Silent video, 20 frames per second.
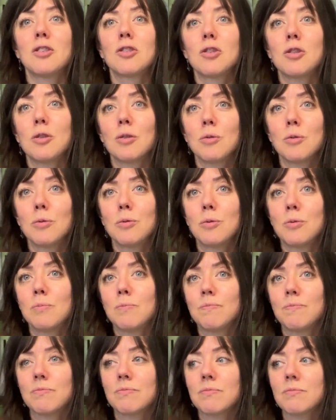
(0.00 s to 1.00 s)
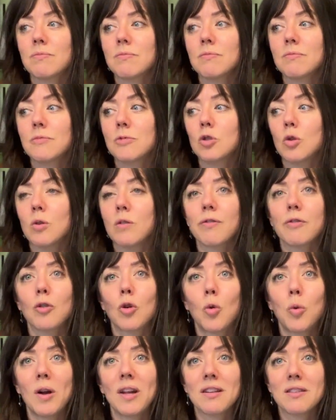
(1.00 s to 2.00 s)
to sort of
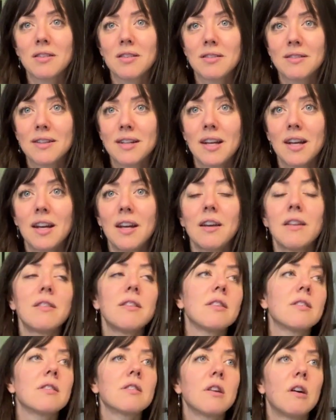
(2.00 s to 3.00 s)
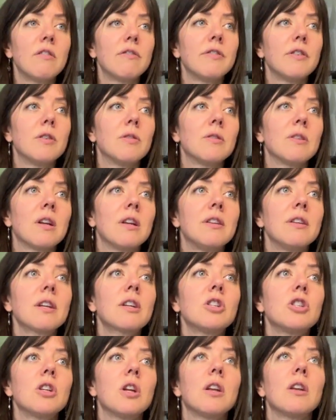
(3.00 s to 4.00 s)
quit this cell phone
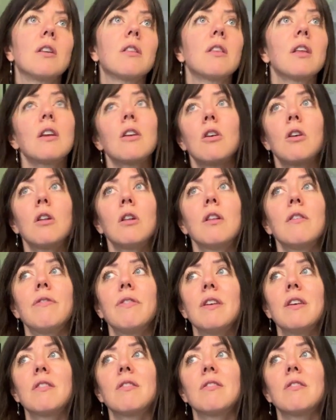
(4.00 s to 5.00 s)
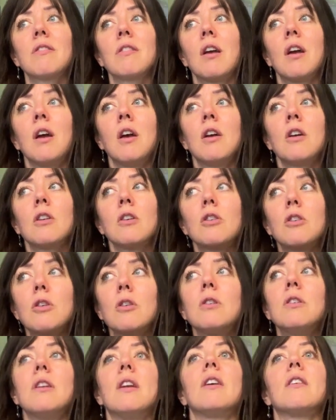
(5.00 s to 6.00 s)
addiction, that all of this
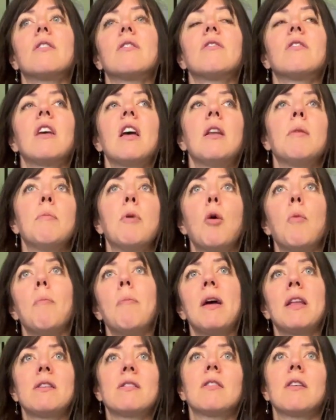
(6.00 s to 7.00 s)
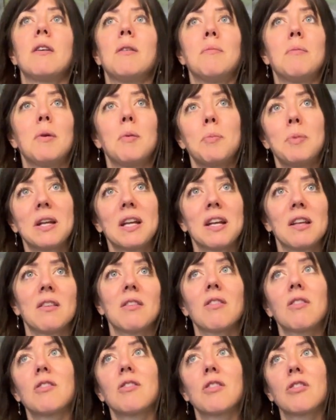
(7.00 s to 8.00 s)
goodness and momentum
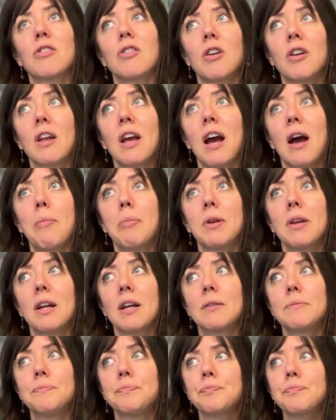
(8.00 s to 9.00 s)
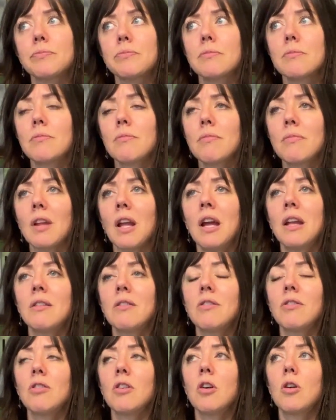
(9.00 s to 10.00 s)
begins to start happening. And
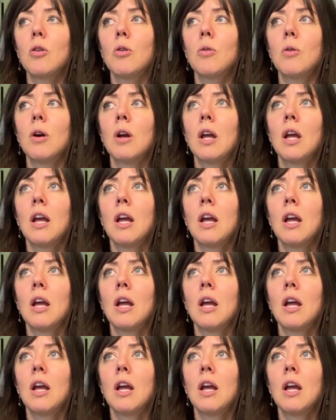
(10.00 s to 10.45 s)
so